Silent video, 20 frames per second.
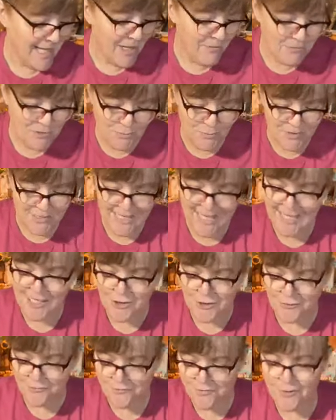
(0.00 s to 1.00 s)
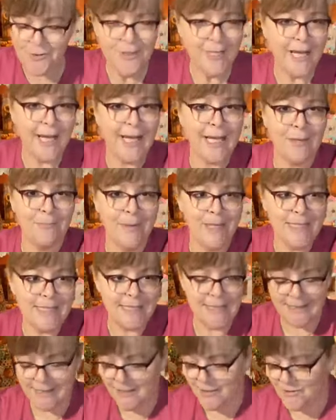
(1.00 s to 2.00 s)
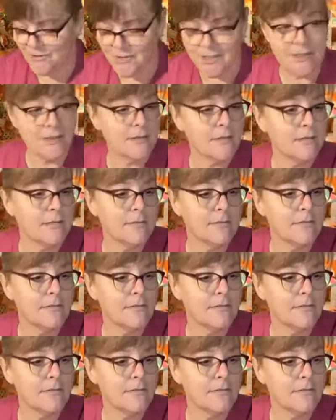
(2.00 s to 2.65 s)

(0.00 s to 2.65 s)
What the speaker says: was with angel food cake, and basically you just.